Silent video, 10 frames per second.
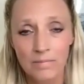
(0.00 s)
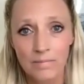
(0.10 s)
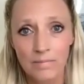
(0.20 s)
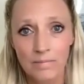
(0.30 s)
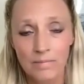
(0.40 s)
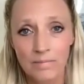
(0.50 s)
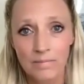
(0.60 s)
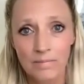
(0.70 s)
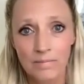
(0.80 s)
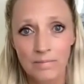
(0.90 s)

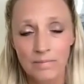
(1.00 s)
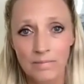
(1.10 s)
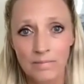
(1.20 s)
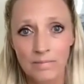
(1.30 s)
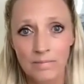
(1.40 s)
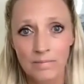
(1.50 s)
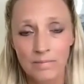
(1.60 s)
Nothing is said.